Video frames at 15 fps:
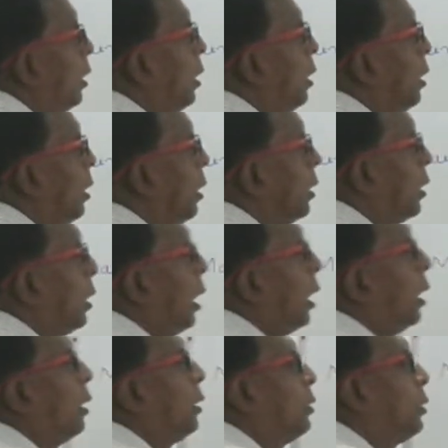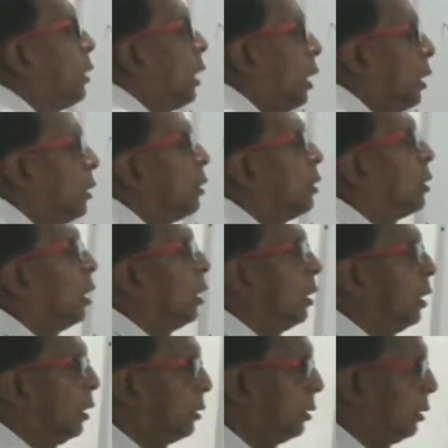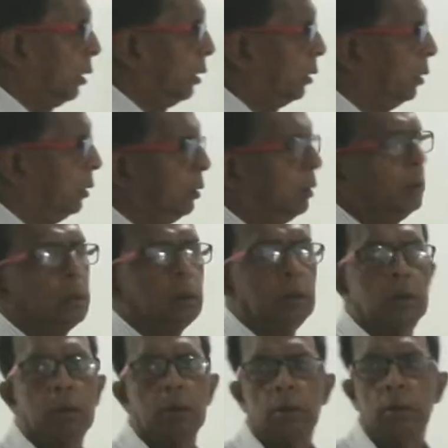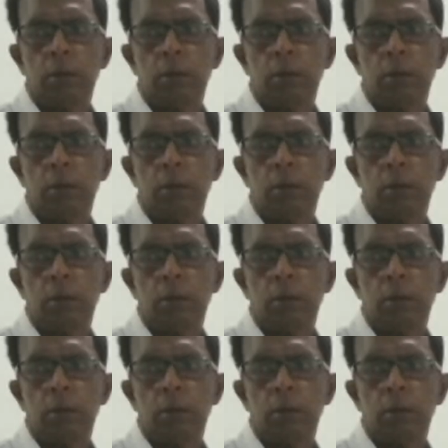on the current carrying conductor.